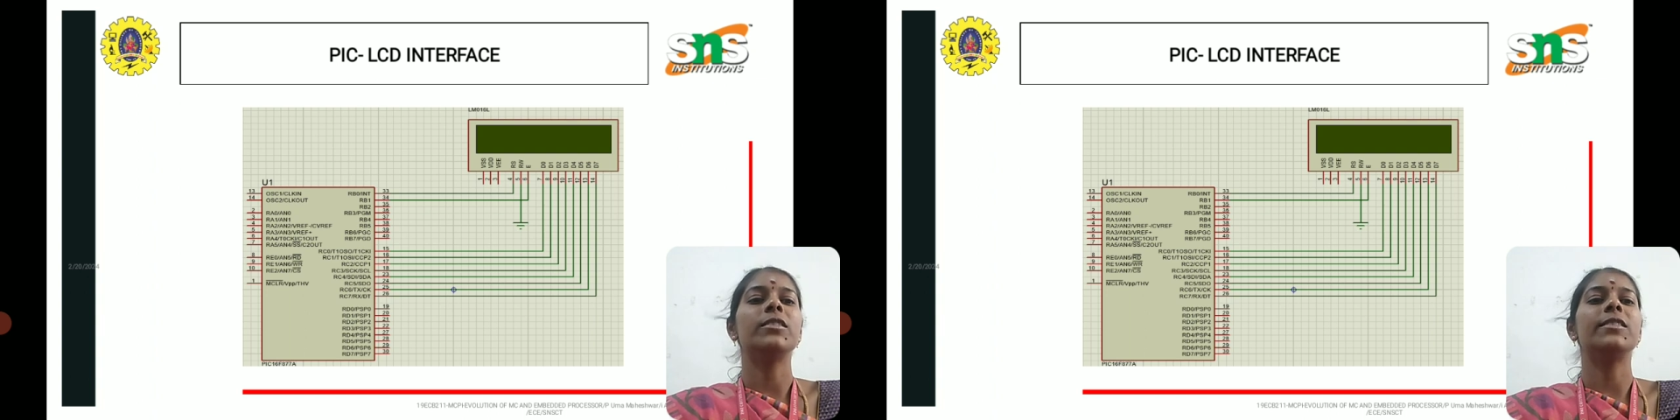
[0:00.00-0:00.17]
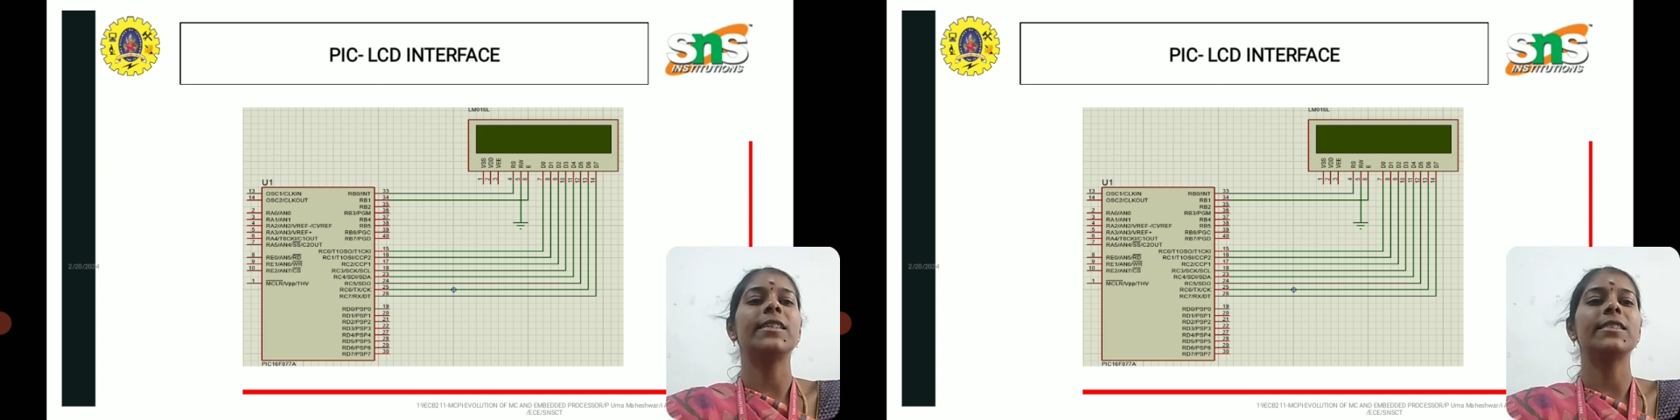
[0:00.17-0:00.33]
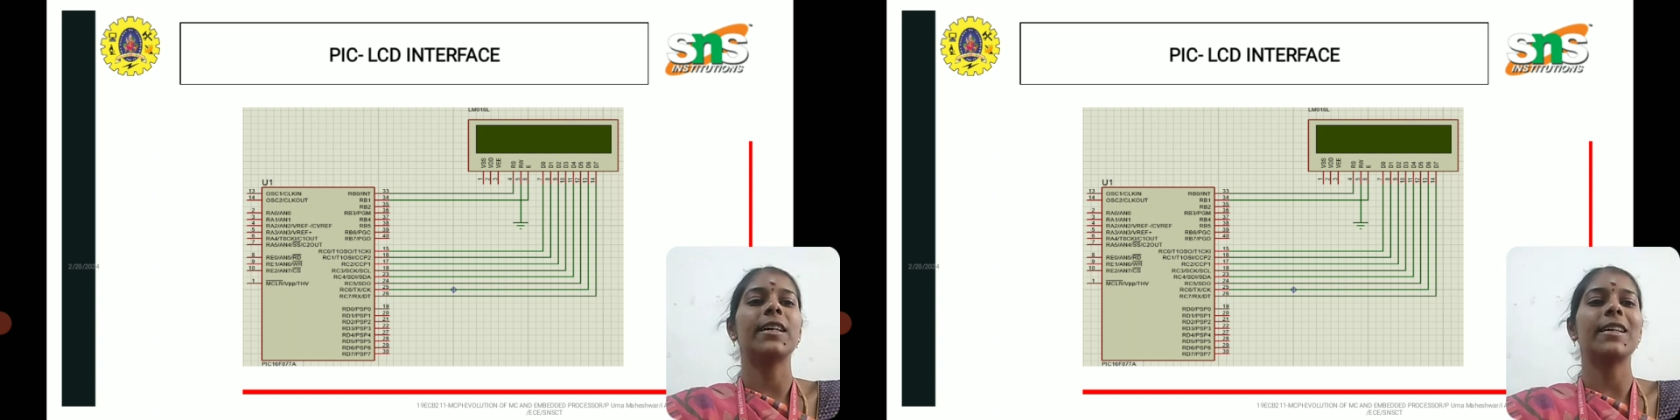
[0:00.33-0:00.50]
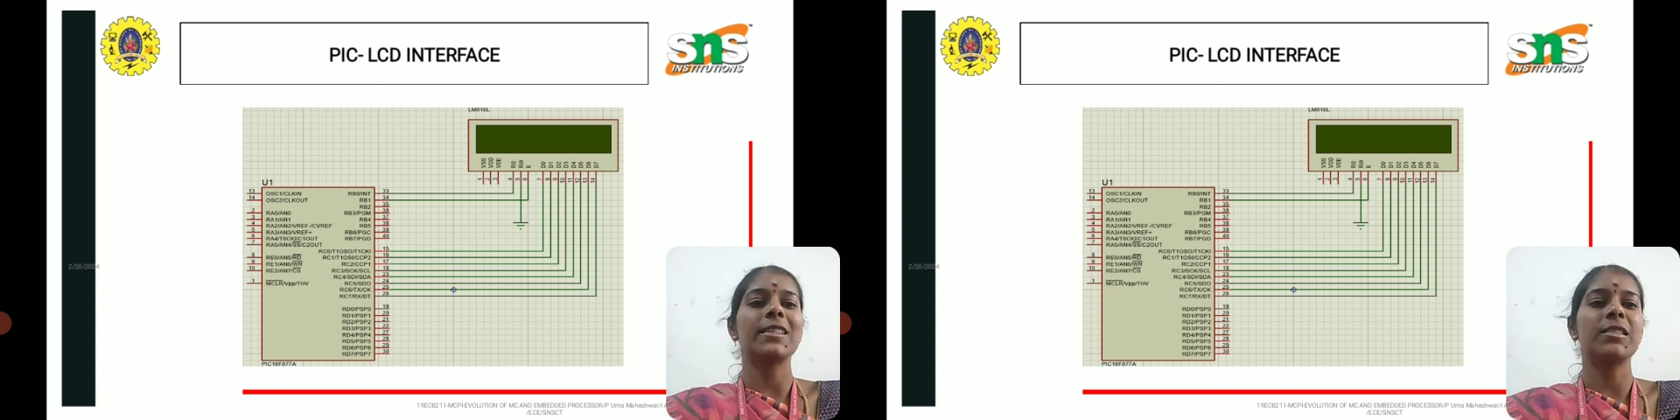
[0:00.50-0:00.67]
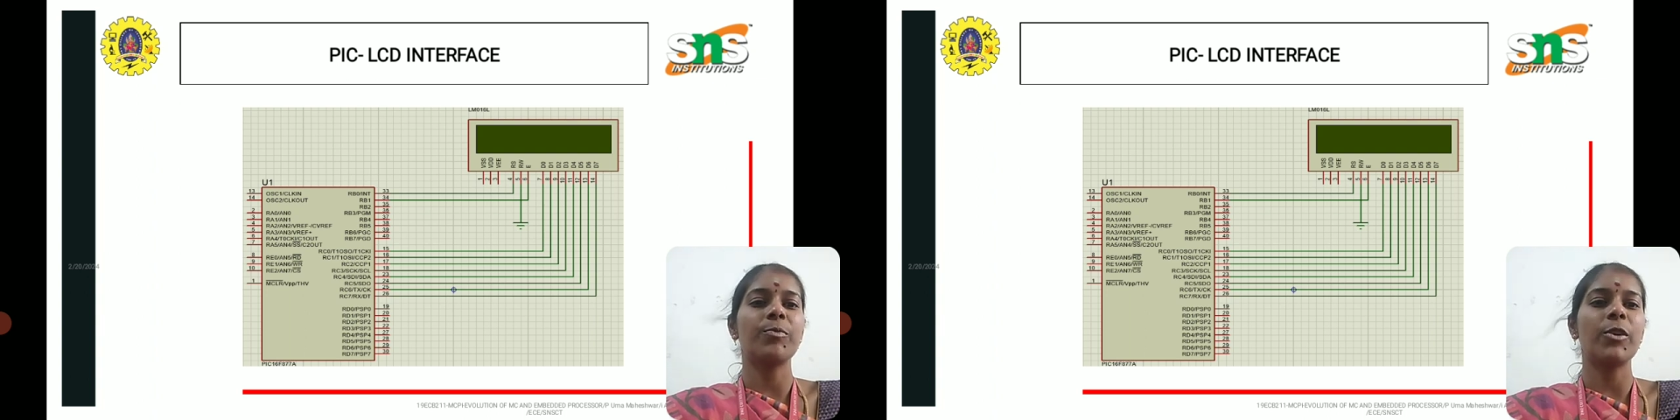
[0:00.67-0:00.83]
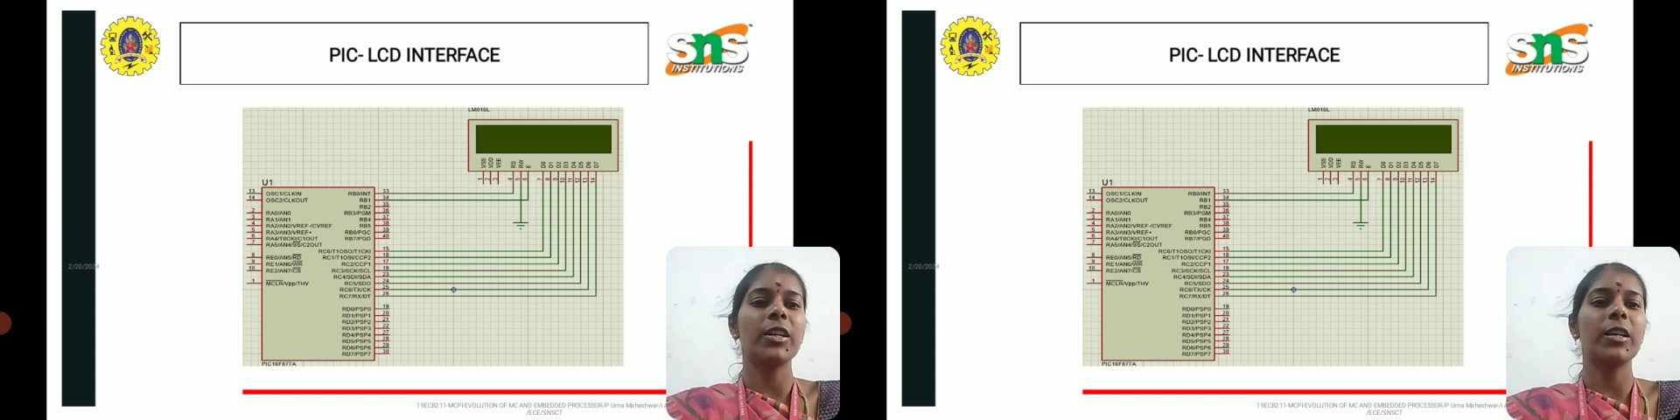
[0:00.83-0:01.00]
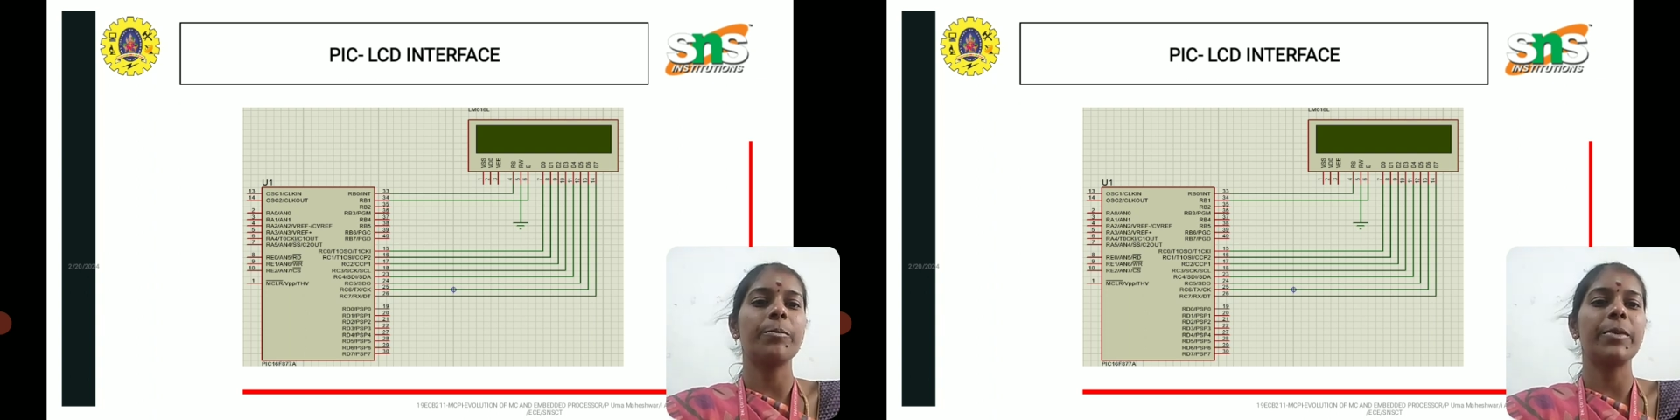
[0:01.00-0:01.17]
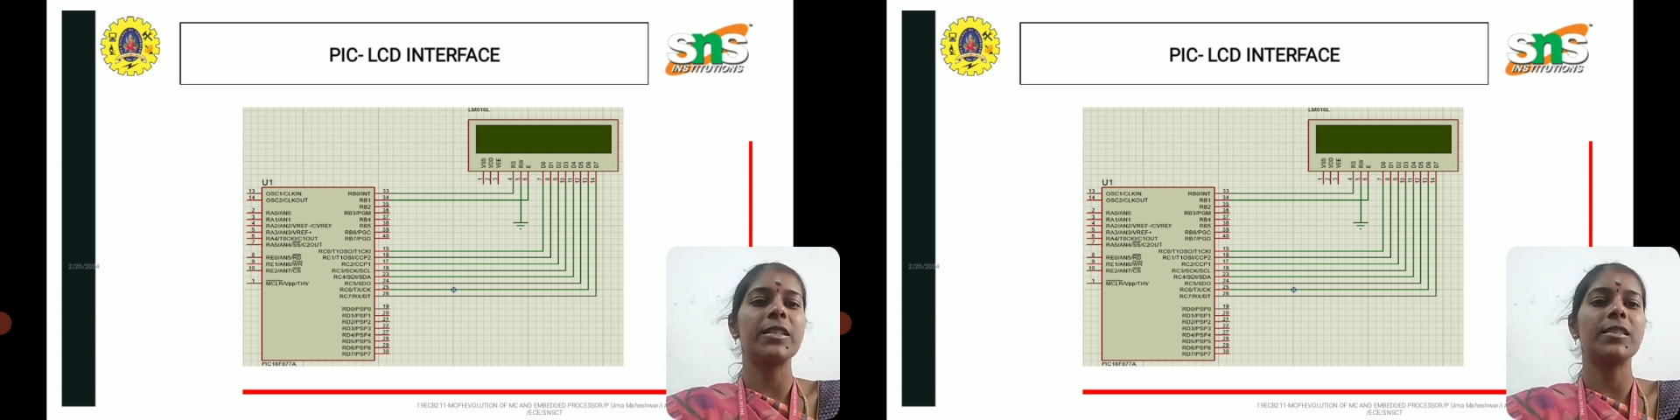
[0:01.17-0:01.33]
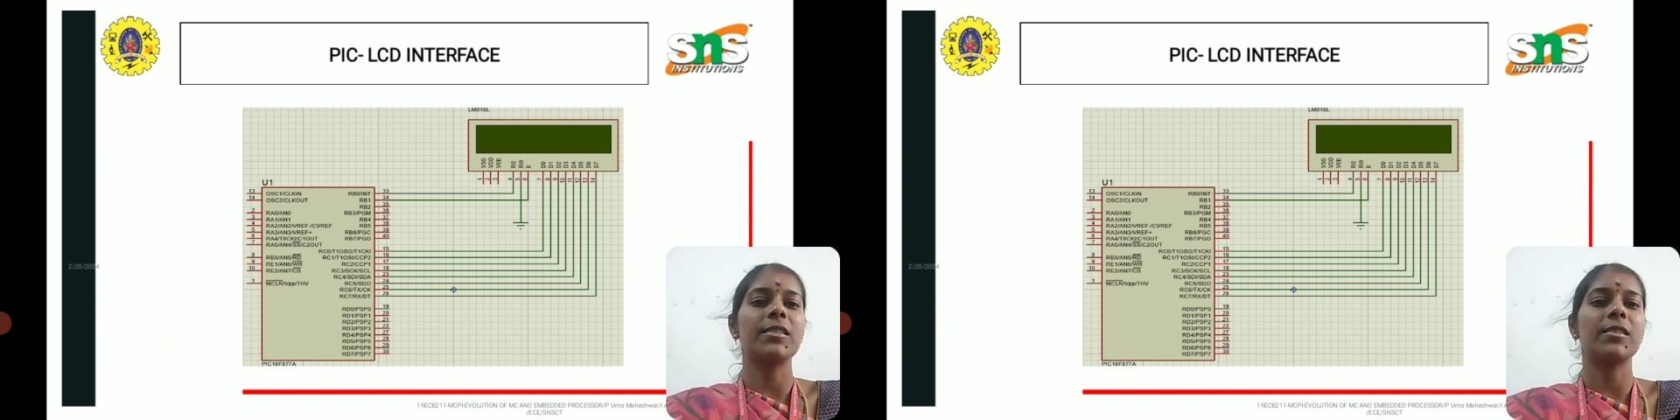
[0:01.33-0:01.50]
that corresponding
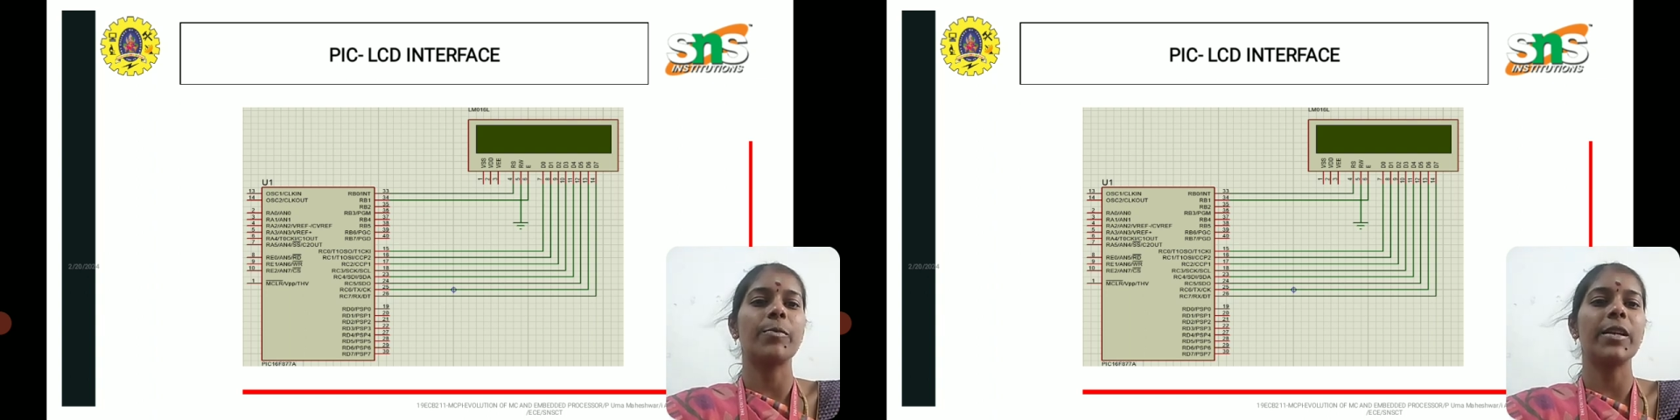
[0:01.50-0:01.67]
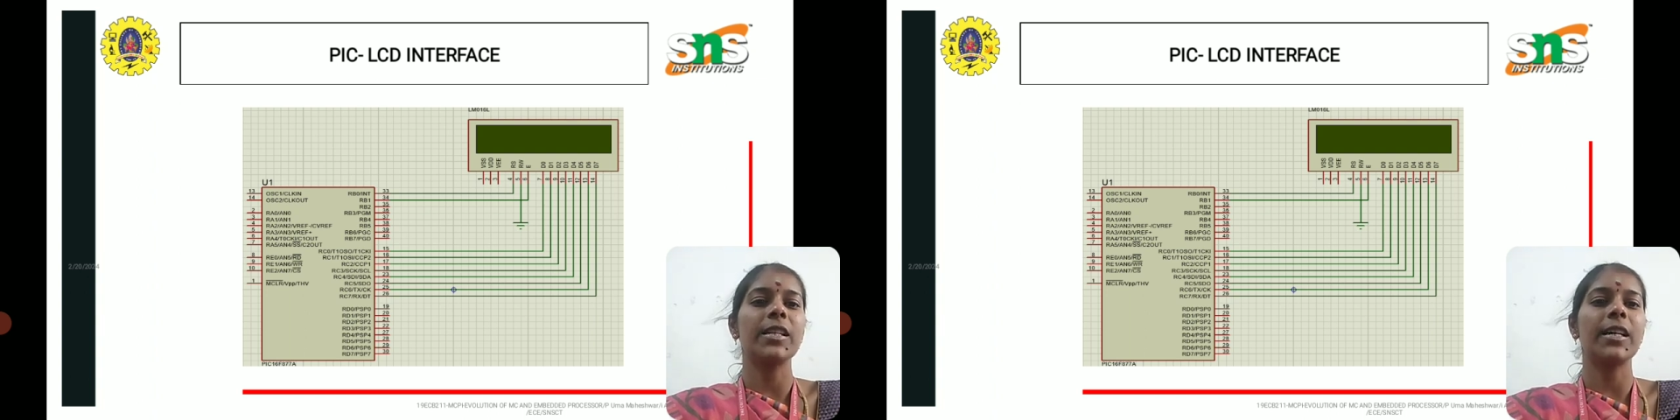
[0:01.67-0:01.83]
pins has been